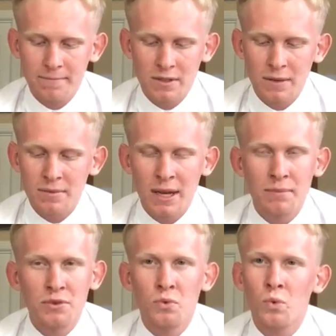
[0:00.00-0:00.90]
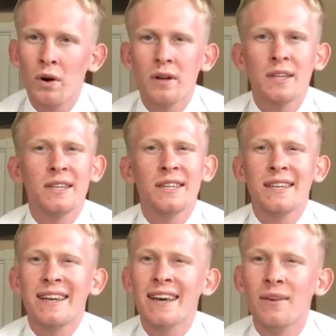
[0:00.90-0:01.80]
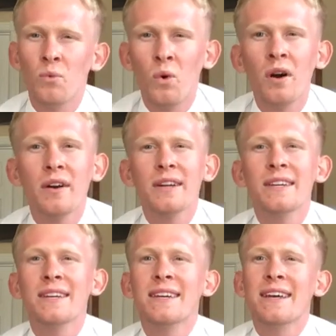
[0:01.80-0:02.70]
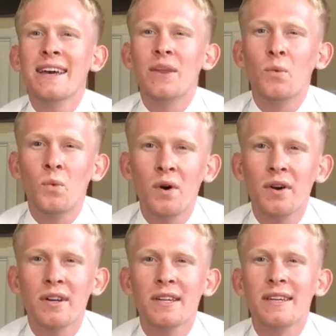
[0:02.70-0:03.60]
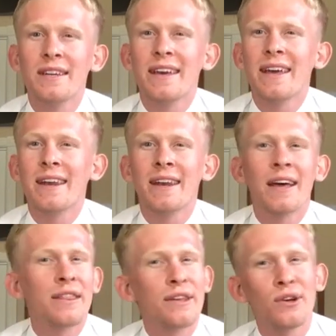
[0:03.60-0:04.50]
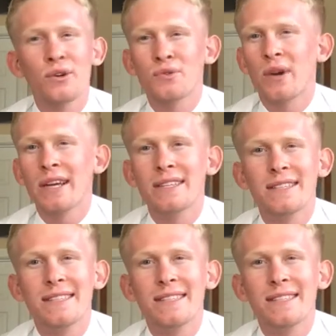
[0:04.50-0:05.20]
sometimes you work and work and work and nothing goes right.